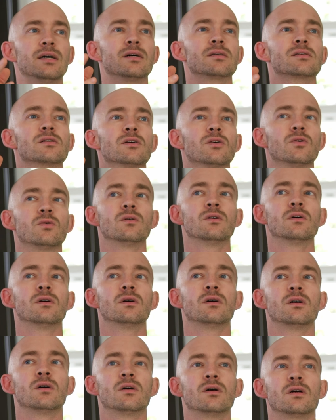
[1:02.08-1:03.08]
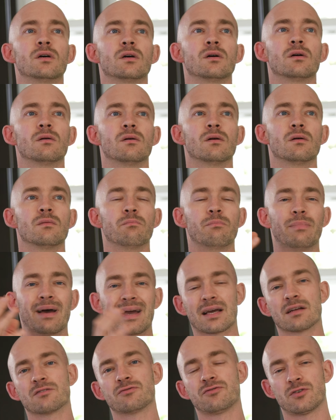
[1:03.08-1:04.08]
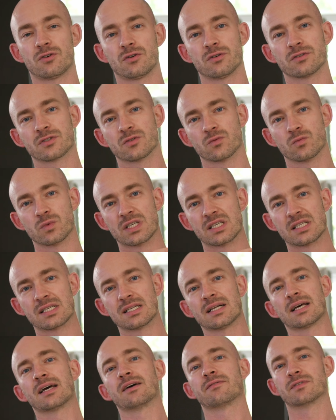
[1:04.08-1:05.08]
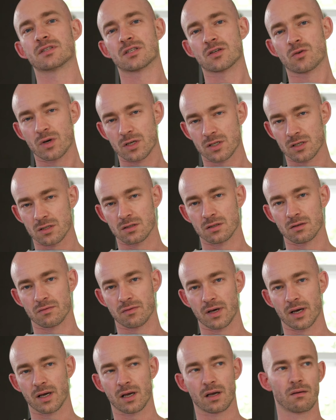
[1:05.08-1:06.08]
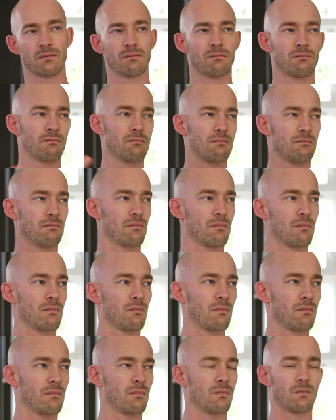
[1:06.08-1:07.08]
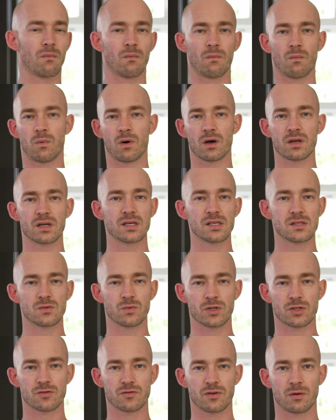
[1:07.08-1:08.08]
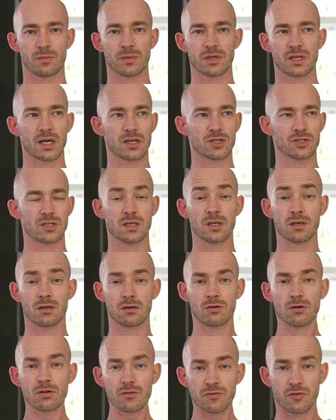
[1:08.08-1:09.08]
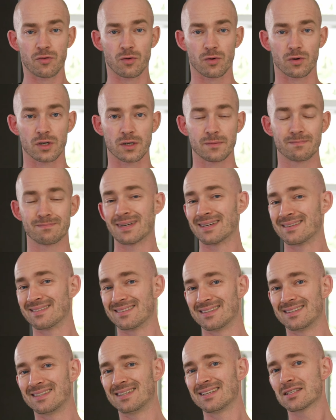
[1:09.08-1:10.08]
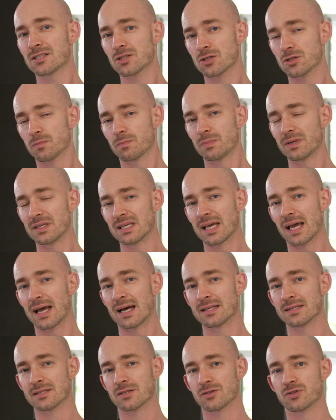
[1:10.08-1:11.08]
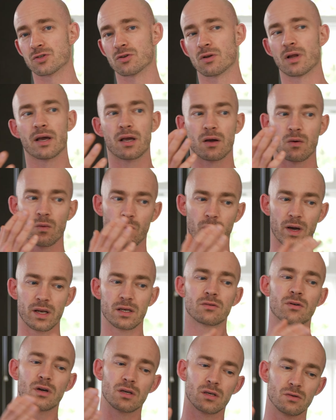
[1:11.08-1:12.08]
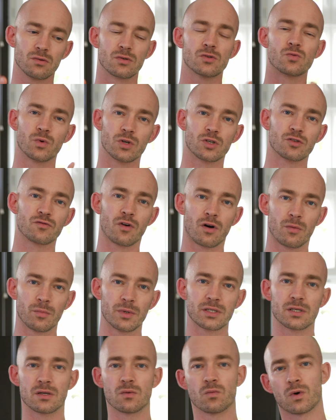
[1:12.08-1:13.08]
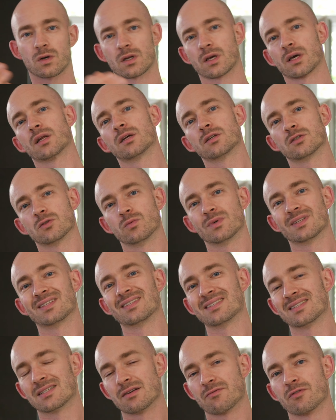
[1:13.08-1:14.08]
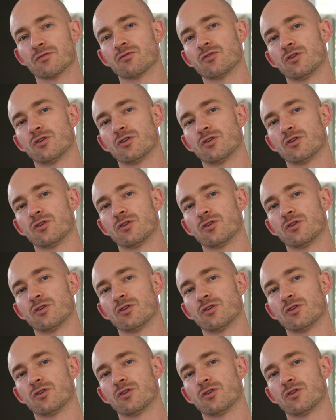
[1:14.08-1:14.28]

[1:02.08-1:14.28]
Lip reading: So back and forth, we still have this question of like, what is which format actually good for? And this should be the answer to like, when do I use which format and what can I do with these different